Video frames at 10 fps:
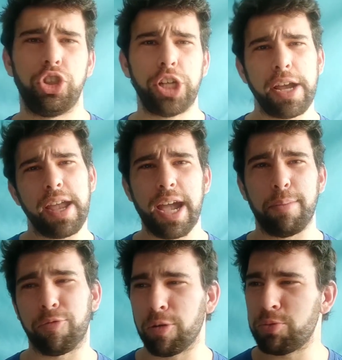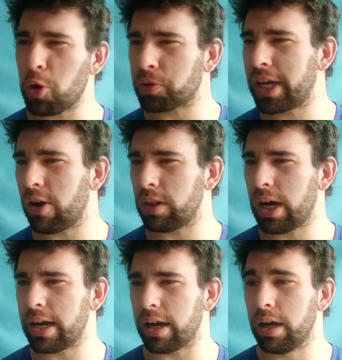JM from North
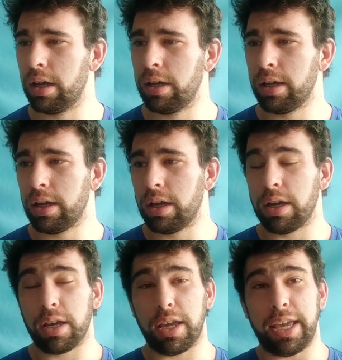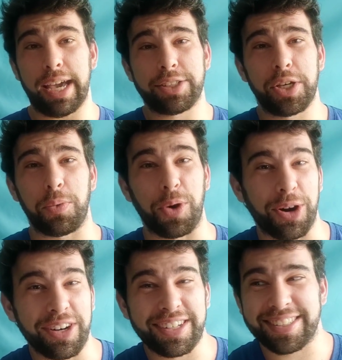Carolina. Guess it
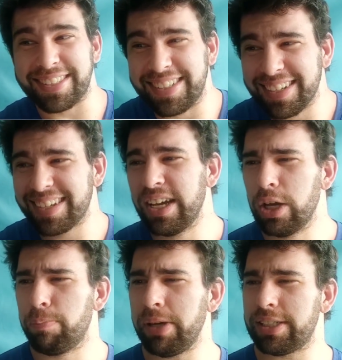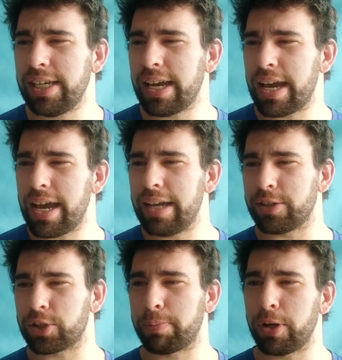works. BCAAs
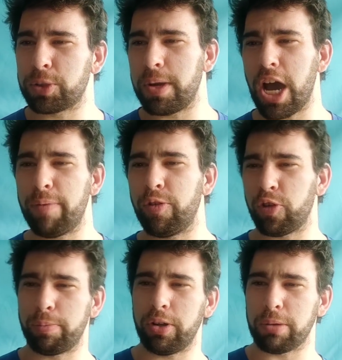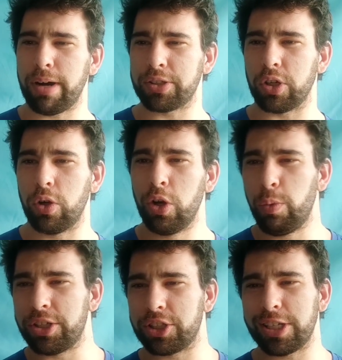are supposed to be helpful for building muscle,
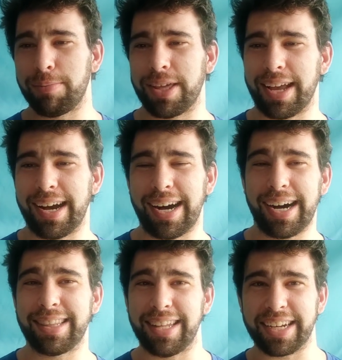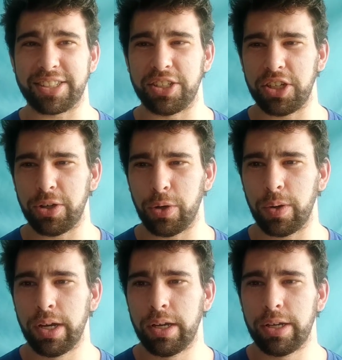which is something I'd like to
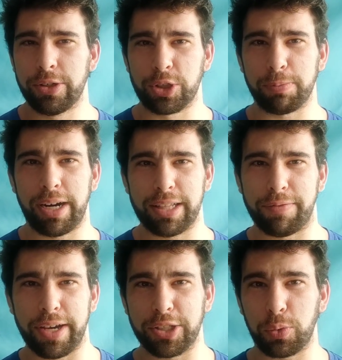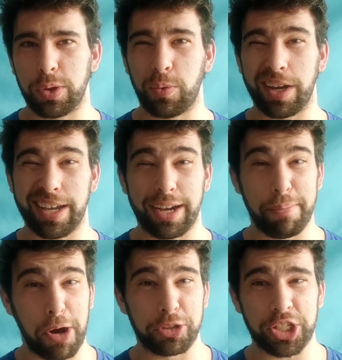do. Smiley face with winking
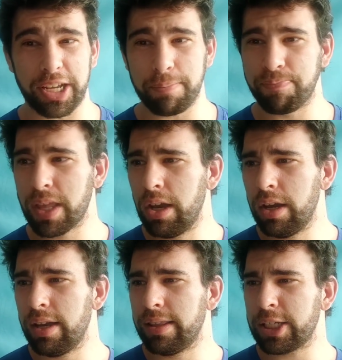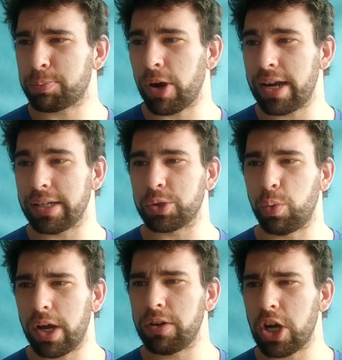emoji. This brand is
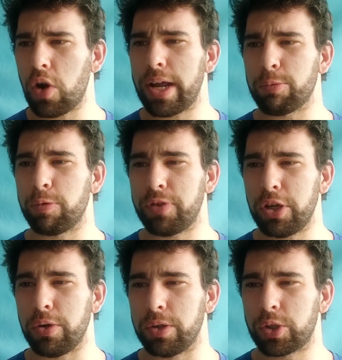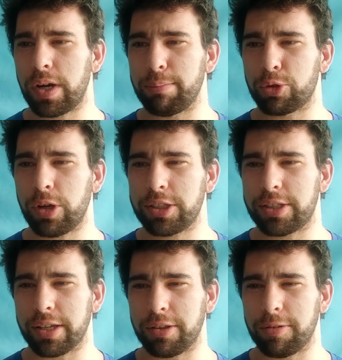well known and reviewed, so I'm
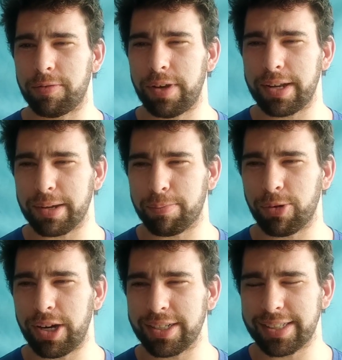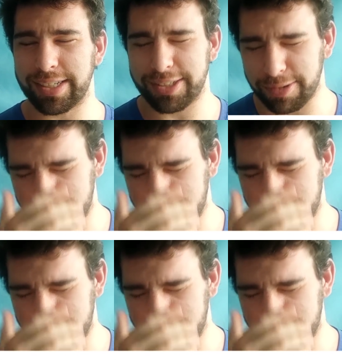trusting their vetting process. Oh,